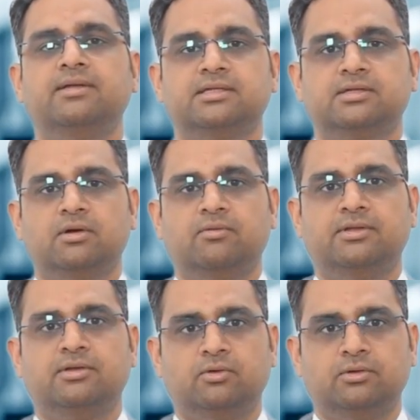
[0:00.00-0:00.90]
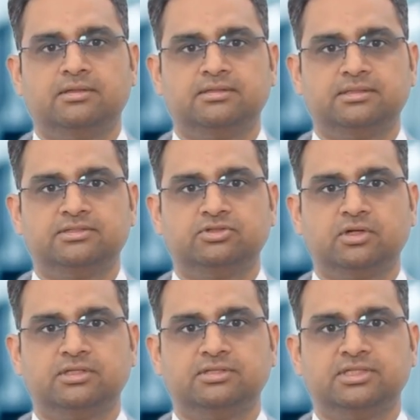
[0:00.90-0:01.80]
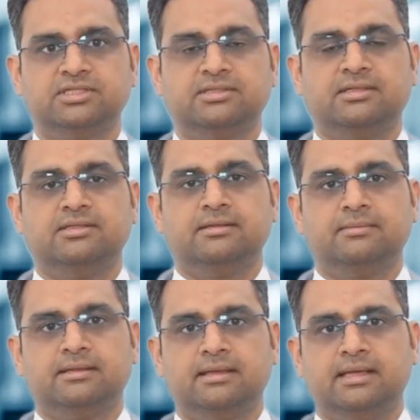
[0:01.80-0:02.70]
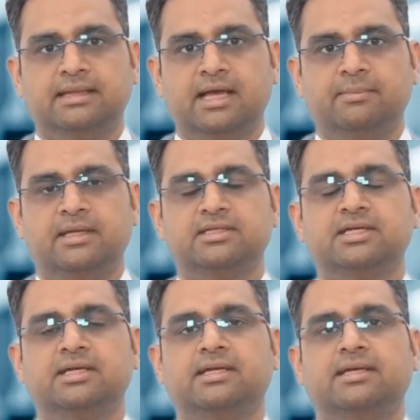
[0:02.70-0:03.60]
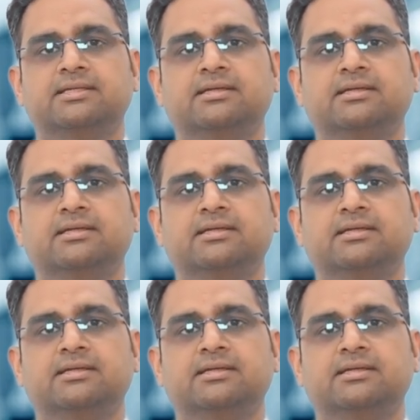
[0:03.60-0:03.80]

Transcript: isn't always known in solitary cases. In MHE, it's